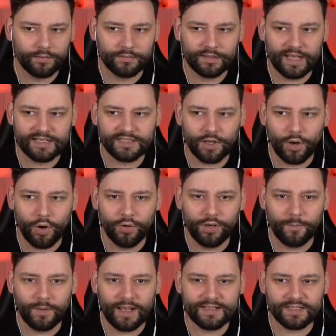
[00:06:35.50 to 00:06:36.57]
That is the only
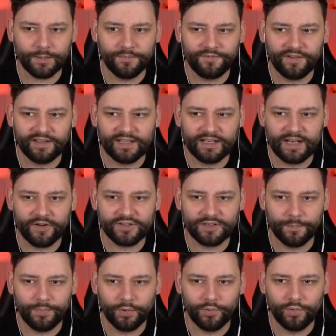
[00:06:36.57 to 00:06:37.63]
place I'm thinking there is a
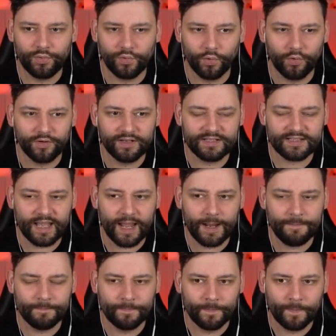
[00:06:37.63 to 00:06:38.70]
blue door in this game.